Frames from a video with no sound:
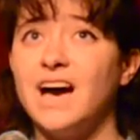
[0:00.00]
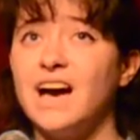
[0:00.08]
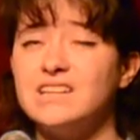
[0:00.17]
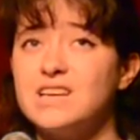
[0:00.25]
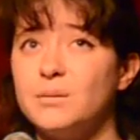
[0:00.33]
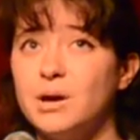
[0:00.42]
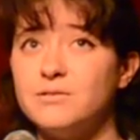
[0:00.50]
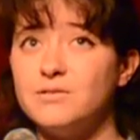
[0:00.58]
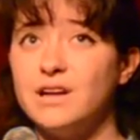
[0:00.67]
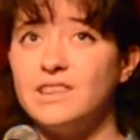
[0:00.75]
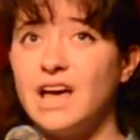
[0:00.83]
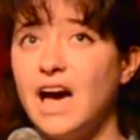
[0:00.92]
I tell my
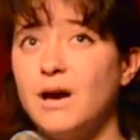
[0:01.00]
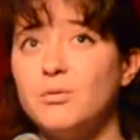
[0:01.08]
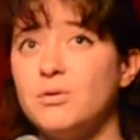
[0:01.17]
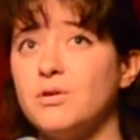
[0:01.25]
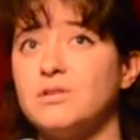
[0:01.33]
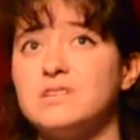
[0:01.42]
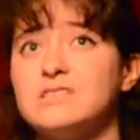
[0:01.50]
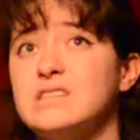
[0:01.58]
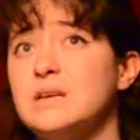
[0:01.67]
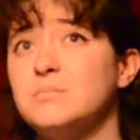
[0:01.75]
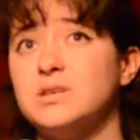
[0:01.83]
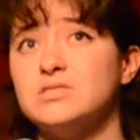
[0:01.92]
friend that I won't go to
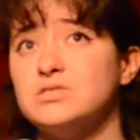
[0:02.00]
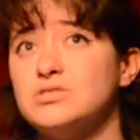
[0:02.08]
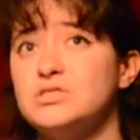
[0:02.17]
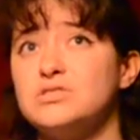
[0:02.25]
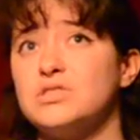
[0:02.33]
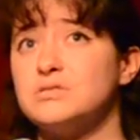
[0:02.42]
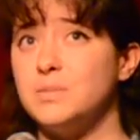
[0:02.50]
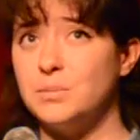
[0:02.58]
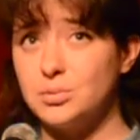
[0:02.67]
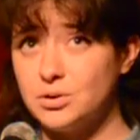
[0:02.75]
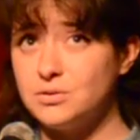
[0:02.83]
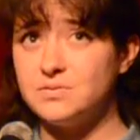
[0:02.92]
sleep until she shows me
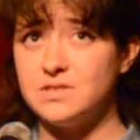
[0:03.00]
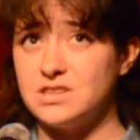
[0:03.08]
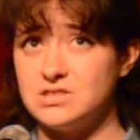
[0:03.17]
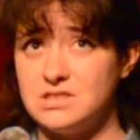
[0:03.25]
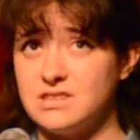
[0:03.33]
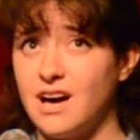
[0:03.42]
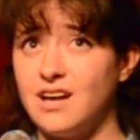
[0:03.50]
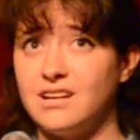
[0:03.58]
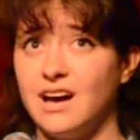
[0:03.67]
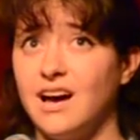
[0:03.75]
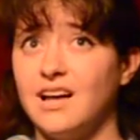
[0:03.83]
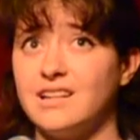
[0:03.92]
proof that she's called
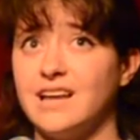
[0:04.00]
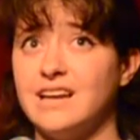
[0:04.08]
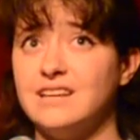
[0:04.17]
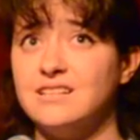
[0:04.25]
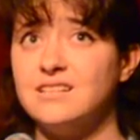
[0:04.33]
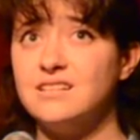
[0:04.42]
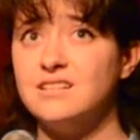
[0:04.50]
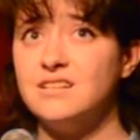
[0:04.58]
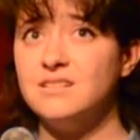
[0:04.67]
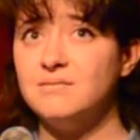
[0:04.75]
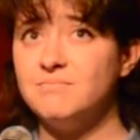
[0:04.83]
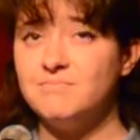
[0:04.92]
a hotline.
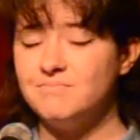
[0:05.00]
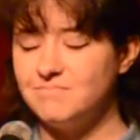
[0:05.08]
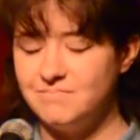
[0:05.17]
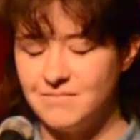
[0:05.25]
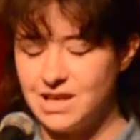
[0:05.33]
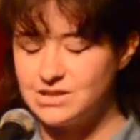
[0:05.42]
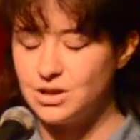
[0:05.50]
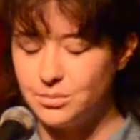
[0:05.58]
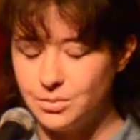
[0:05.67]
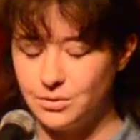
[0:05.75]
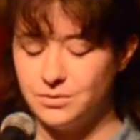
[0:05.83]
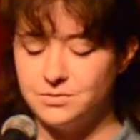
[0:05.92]
It's her
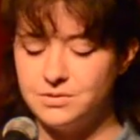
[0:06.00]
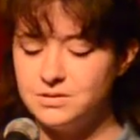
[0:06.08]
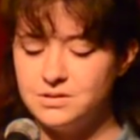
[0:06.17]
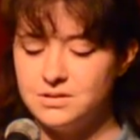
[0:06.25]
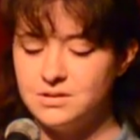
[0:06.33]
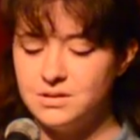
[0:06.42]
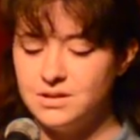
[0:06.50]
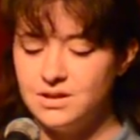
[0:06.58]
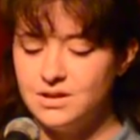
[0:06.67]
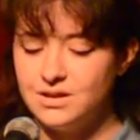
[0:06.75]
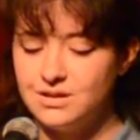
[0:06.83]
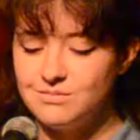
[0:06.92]
move.
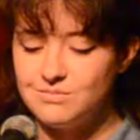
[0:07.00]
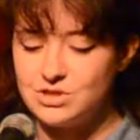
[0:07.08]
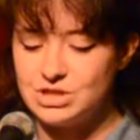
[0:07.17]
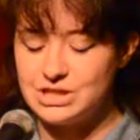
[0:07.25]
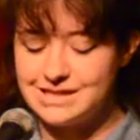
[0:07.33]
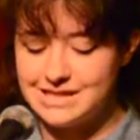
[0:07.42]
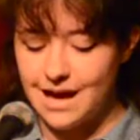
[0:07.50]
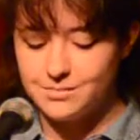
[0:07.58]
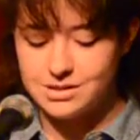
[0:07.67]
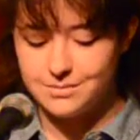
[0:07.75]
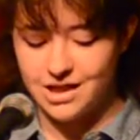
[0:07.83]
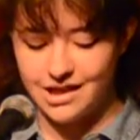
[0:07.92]
She
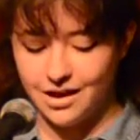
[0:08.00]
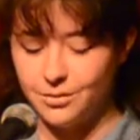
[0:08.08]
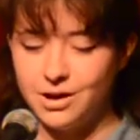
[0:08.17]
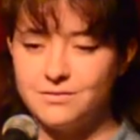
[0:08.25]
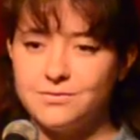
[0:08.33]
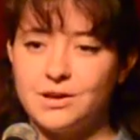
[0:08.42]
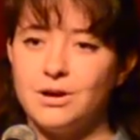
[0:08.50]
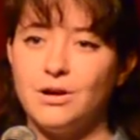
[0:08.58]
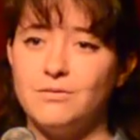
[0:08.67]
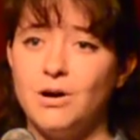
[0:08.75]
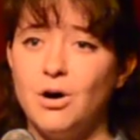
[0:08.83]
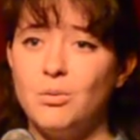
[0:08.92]
snaps me that quick flicker
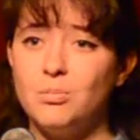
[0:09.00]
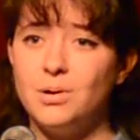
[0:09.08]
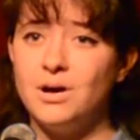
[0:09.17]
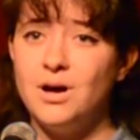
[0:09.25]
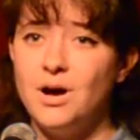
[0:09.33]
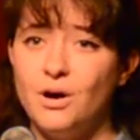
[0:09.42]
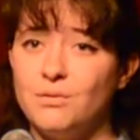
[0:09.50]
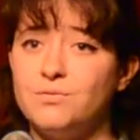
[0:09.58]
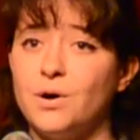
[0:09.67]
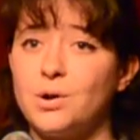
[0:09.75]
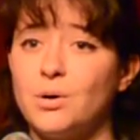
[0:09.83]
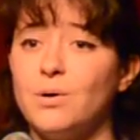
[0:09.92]
of hope, a
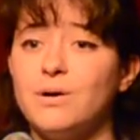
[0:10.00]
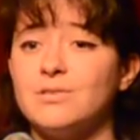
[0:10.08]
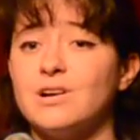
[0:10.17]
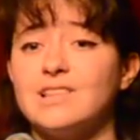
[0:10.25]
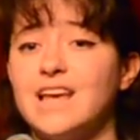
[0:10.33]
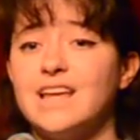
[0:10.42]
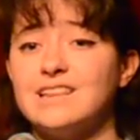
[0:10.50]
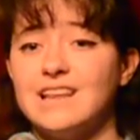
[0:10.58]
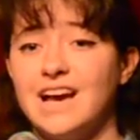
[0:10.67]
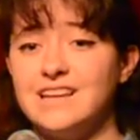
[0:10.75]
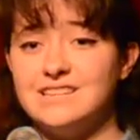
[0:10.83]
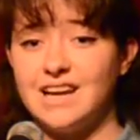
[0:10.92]
photo of her
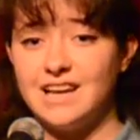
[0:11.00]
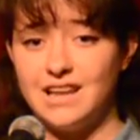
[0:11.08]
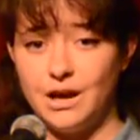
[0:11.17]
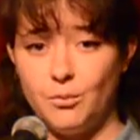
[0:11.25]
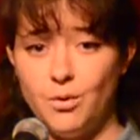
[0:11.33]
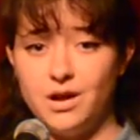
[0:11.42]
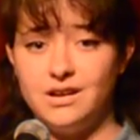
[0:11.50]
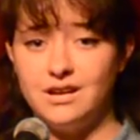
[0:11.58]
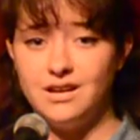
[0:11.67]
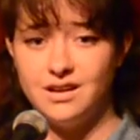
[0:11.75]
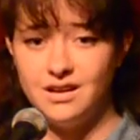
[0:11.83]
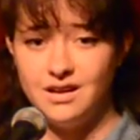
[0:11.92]
landline dialing 1